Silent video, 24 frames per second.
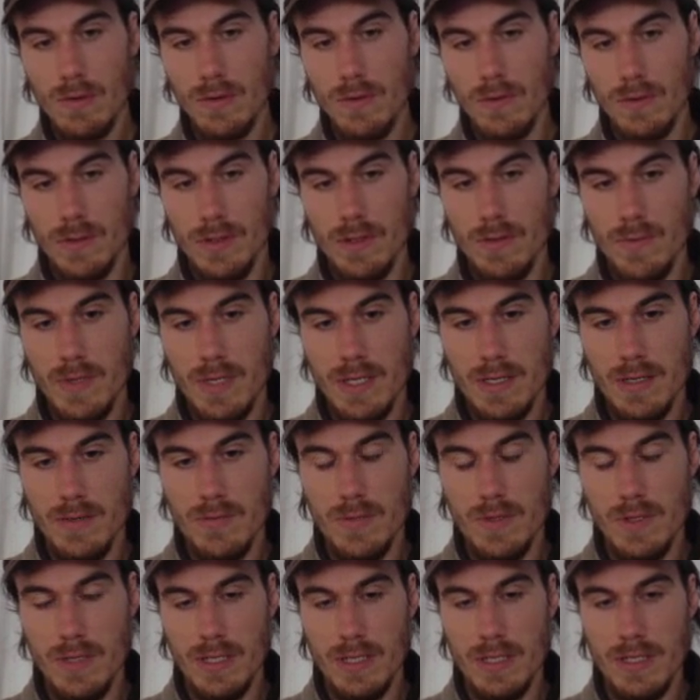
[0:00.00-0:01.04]
Could also be in
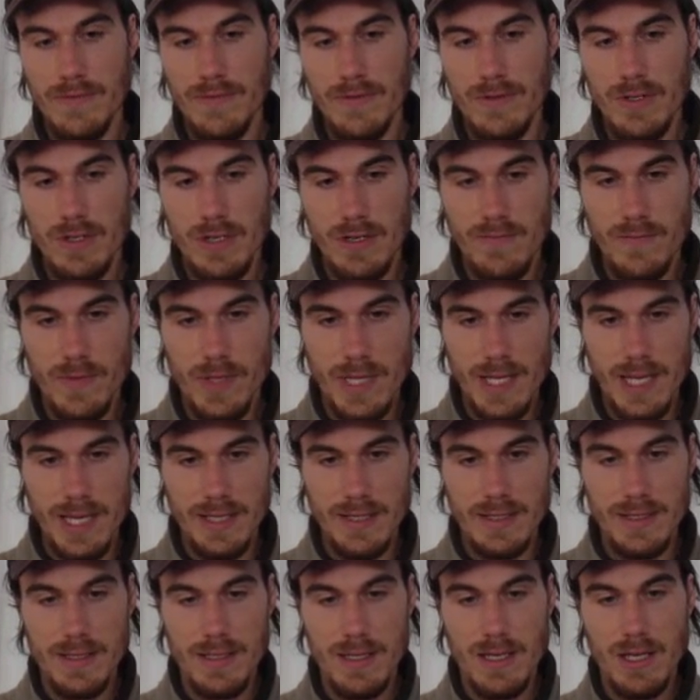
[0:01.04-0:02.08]
communicative achievement
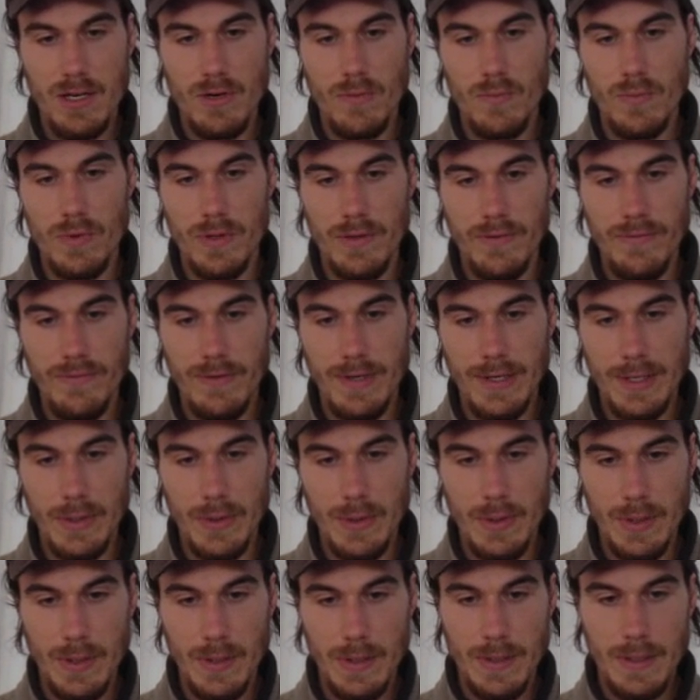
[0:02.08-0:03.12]
that help with the
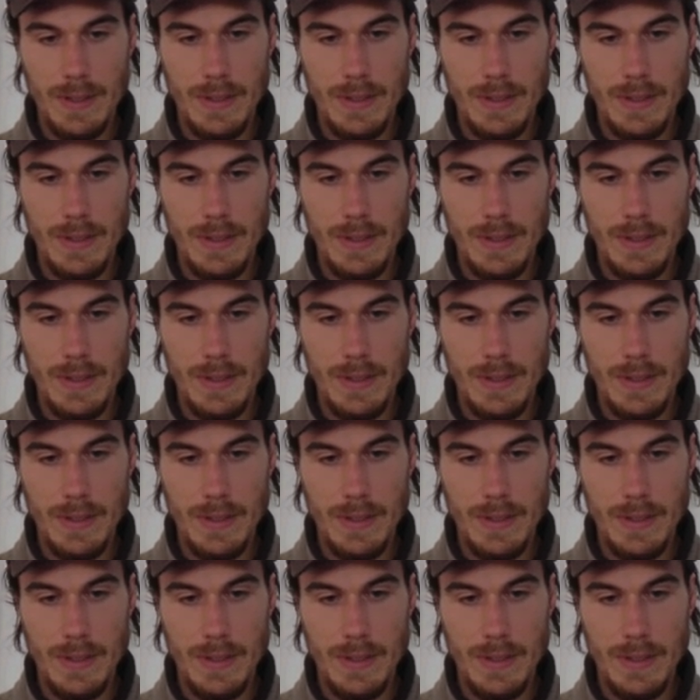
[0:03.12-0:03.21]
flow.